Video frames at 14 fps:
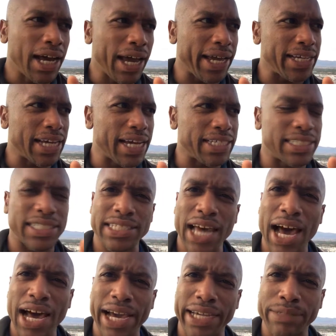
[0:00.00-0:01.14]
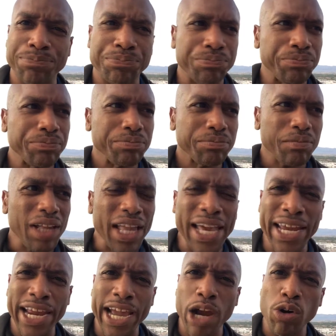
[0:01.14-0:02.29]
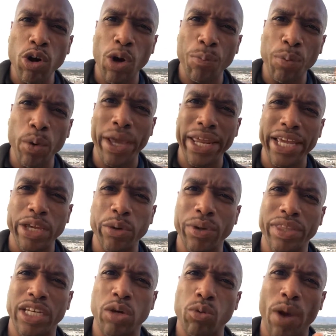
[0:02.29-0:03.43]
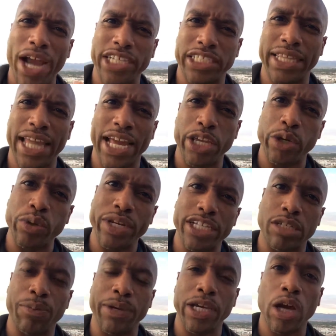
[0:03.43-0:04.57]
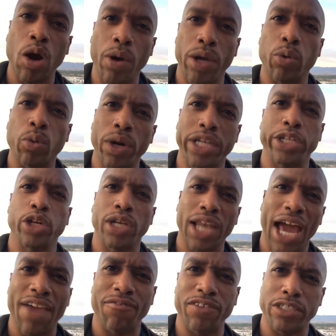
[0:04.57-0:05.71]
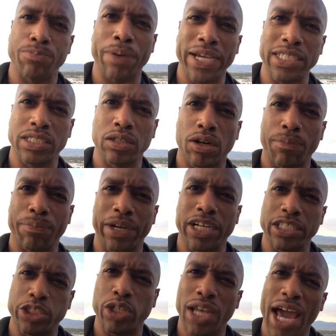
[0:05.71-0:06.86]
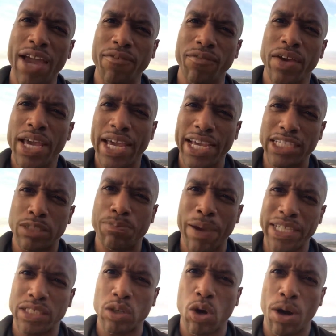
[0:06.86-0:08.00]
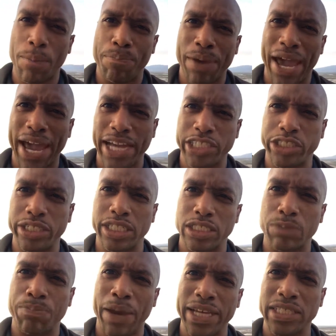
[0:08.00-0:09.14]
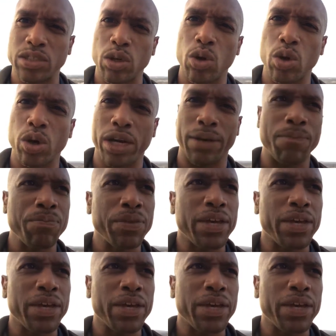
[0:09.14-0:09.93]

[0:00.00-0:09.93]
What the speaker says: a sign and an arrow pointing you in the direction that you need to be going, what your life is based on, because your life is based on passion. It's based on